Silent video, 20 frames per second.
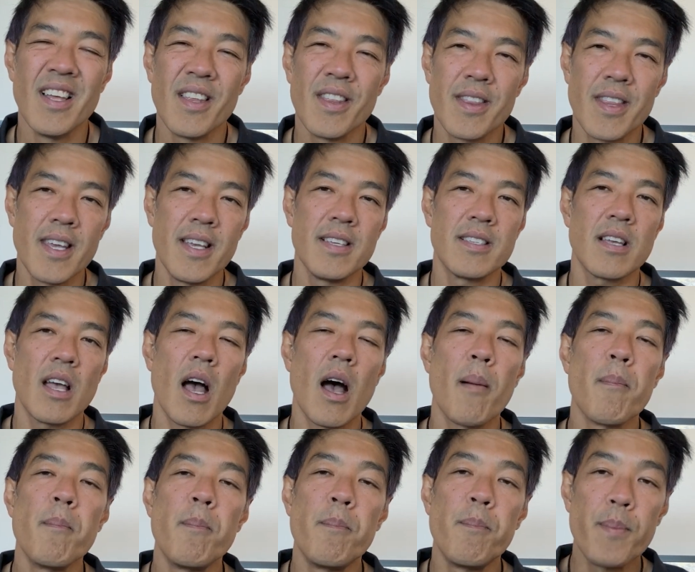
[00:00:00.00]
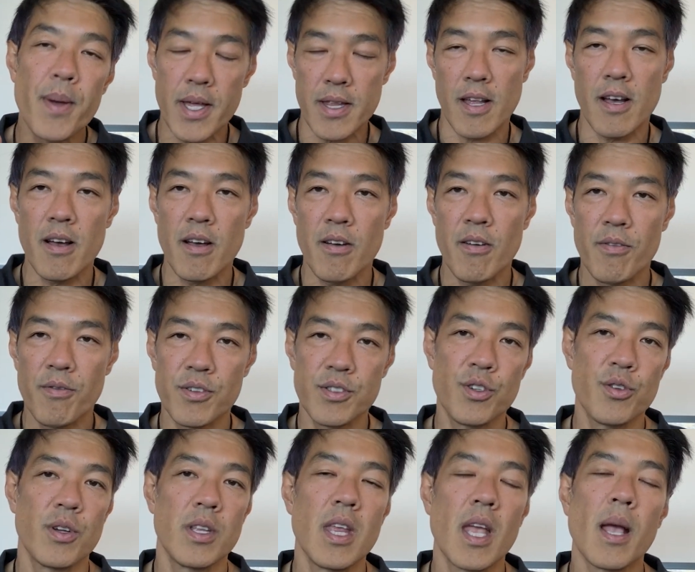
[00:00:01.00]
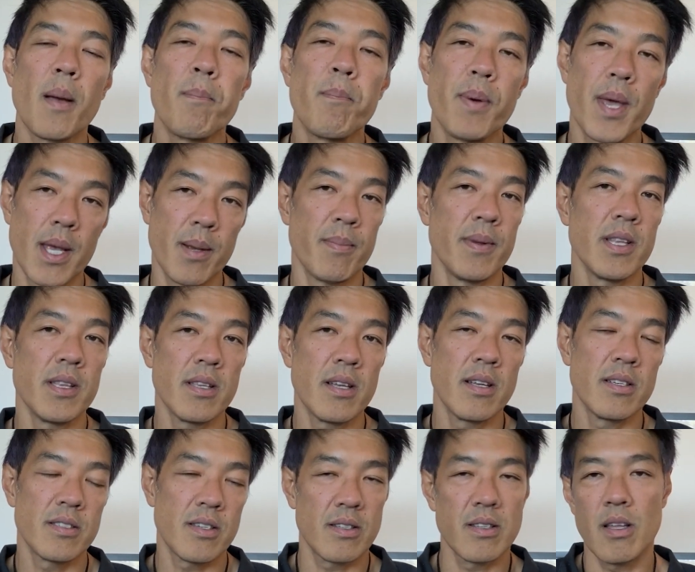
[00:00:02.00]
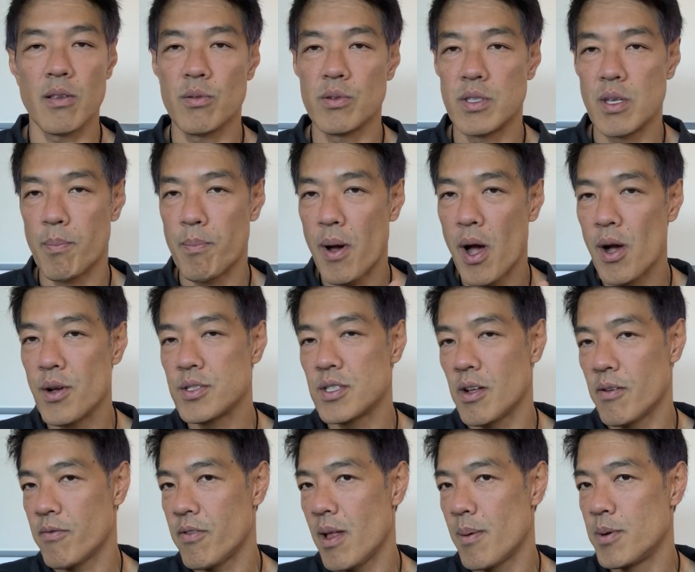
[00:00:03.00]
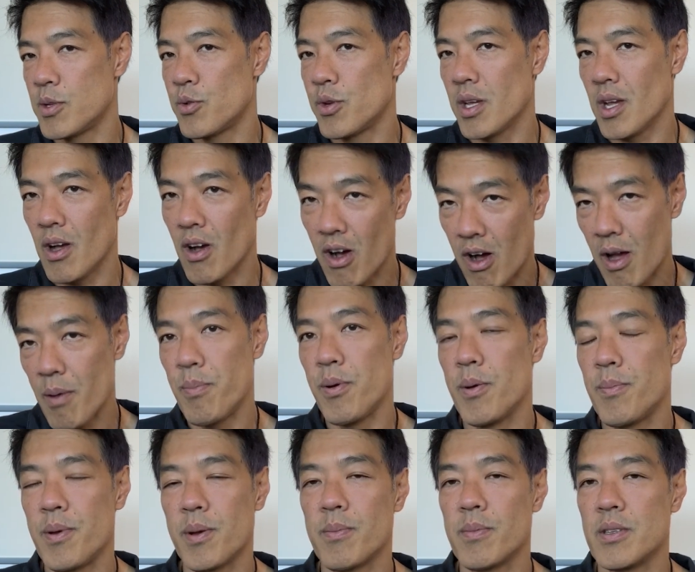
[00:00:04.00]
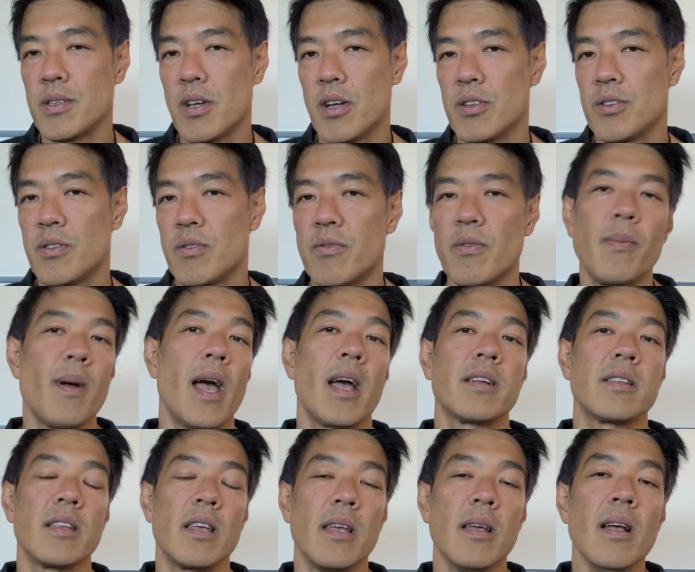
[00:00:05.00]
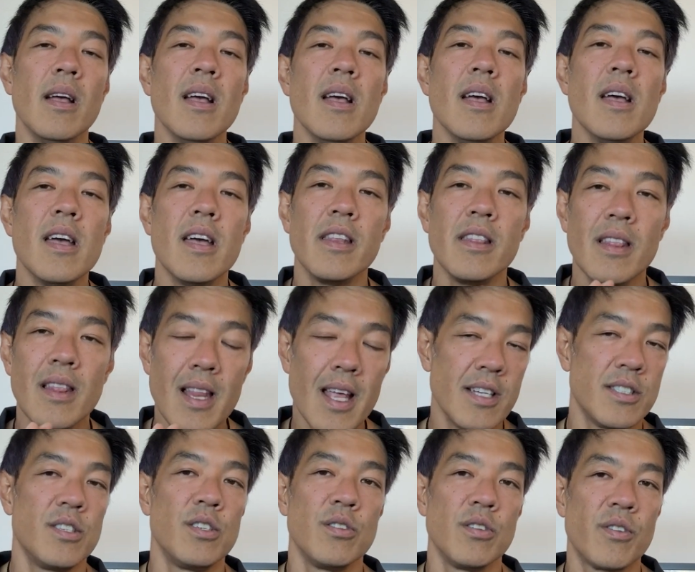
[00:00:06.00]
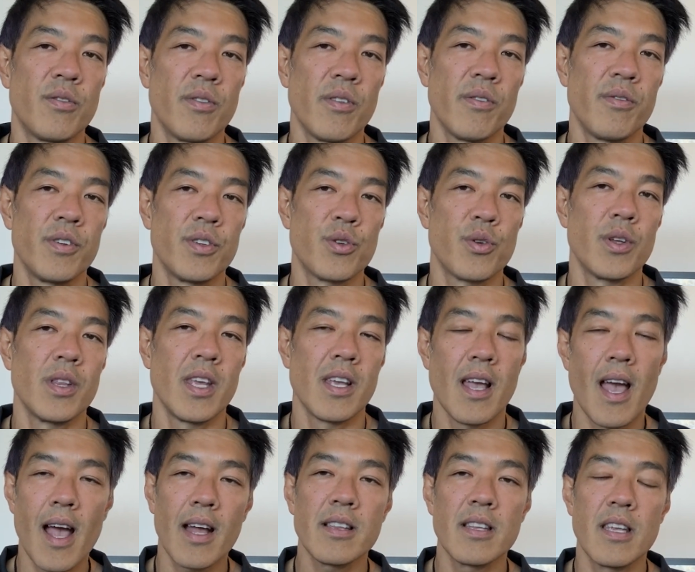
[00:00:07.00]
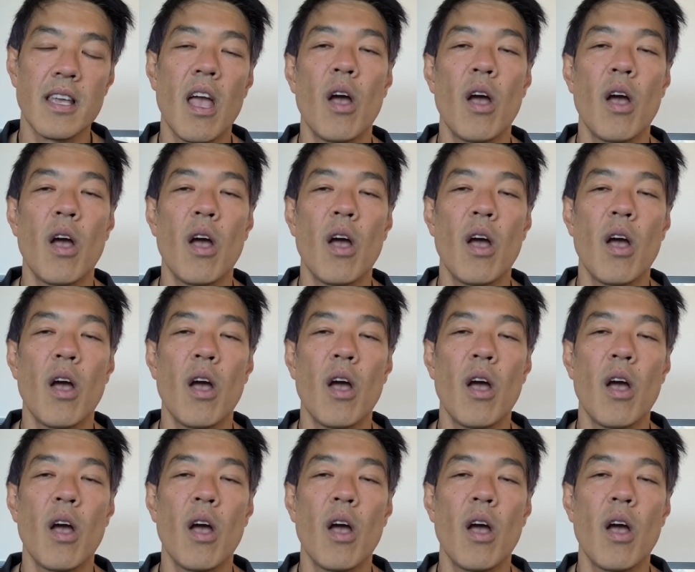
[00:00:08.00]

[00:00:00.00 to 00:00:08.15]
These are better for treating pigment, so in other words, your post-inflammatory hyperpigmentation from acne, and less useful for treating acne.